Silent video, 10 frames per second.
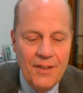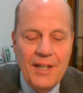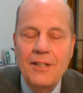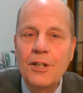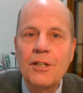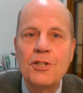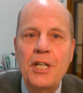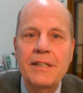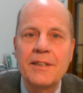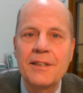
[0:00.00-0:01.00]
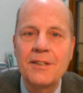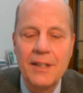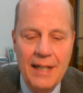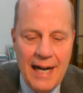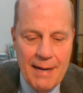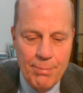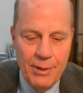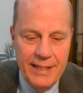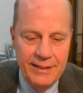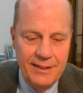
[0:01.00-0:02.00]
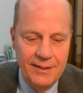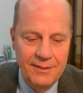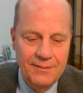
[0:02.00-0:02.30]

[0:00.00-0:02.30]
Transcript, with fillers: They took Jesus to the high priest,